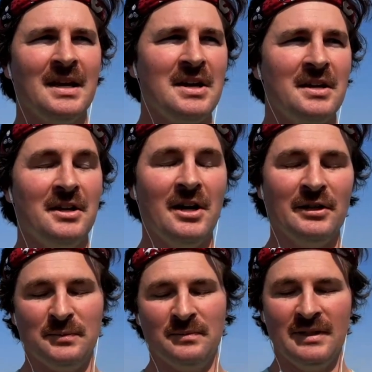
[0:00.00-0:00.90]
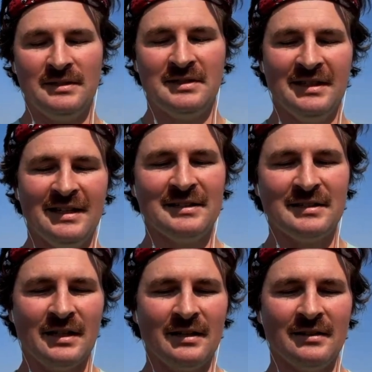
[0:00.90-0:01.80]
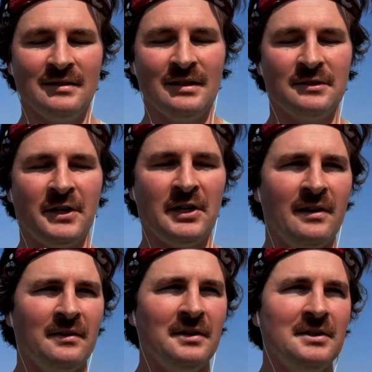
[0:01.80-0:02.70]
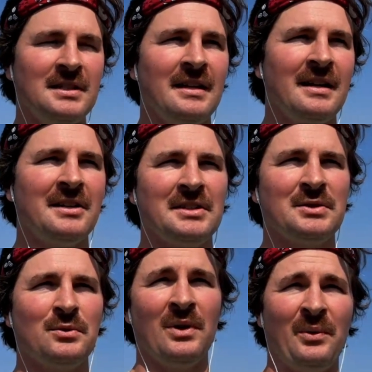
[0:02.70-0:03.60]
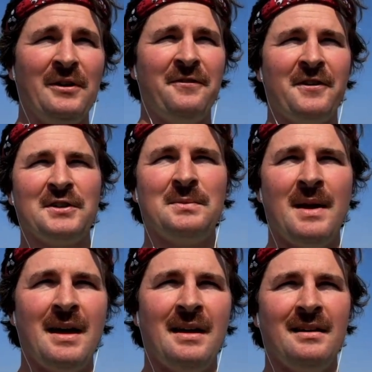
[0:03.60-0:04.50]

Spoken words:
No, it's funny you say that, because when we first met,